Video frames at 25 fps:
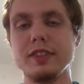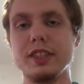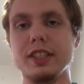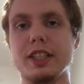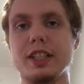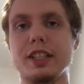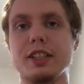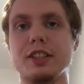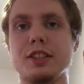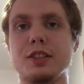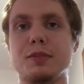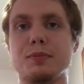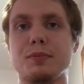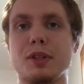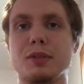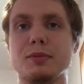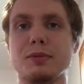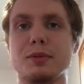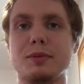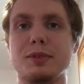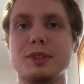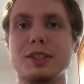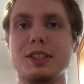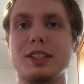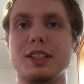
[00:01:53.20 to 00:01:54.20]
is
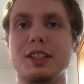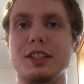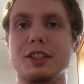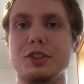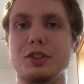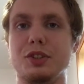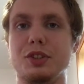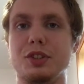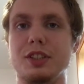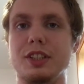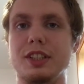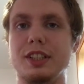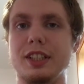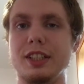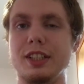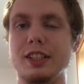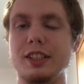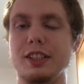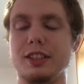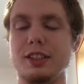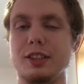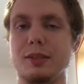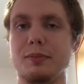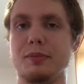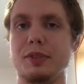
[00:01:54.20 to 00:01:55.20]
probably you should eat
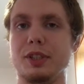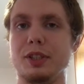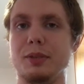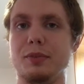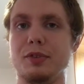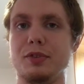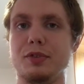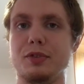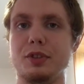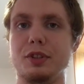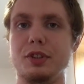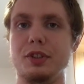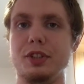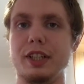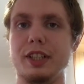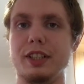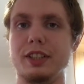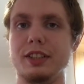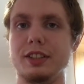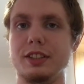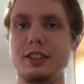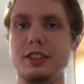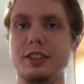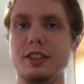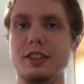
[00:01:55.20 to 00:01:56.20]
something before you head
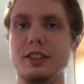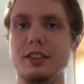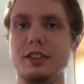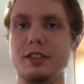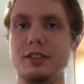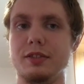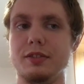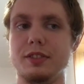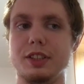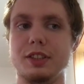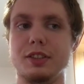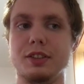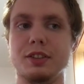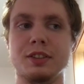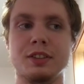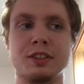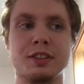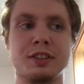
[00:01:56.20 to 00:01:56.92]
into the interview.